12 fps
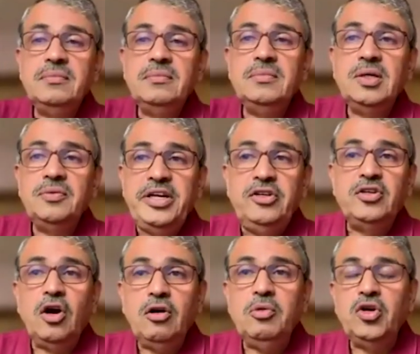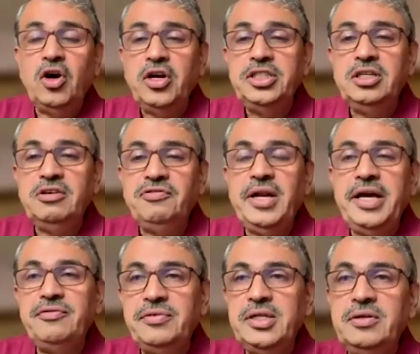when you talk about origin of life,
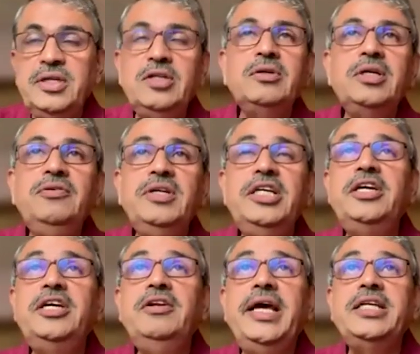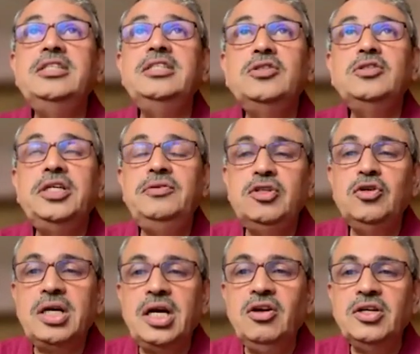when you give lecture, you
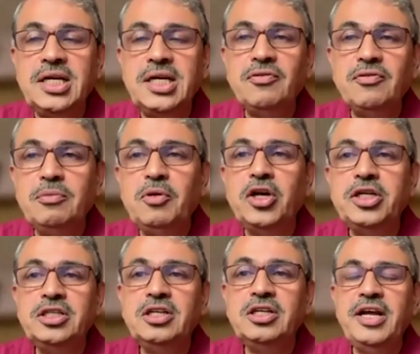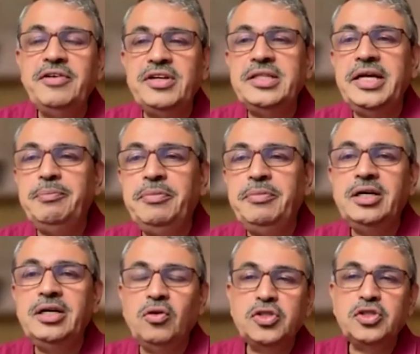cannot start from origin of life and then build the
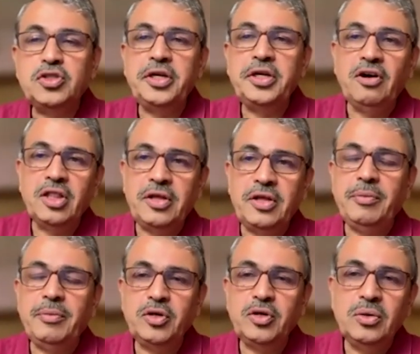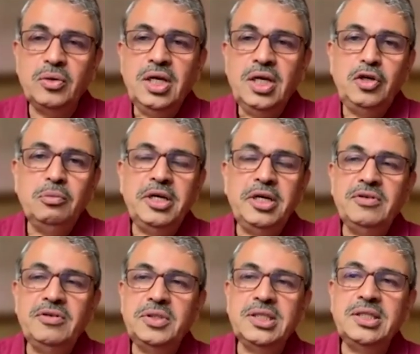whole story all the way up to human
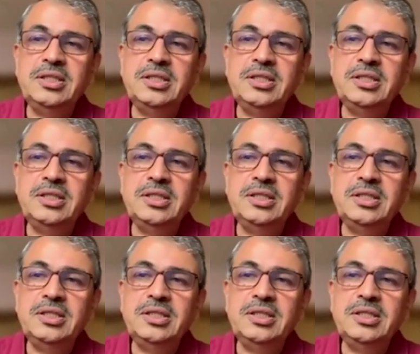evolution.